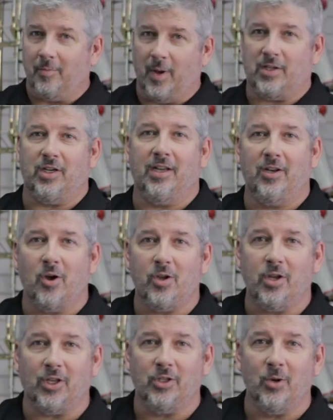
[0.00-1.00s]
Bet you didn't know
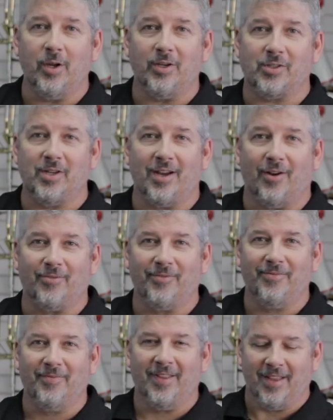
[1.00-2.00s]
you could do it yourself.
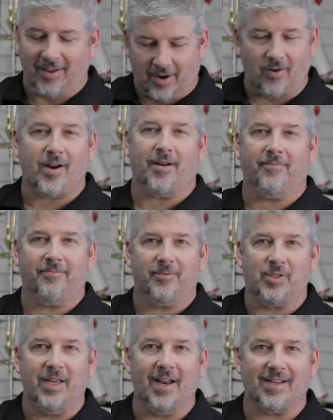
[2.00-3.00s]
All right,
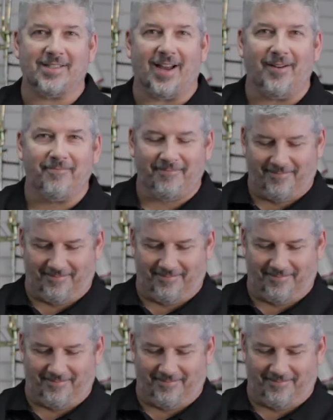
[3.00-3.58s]
see you next time.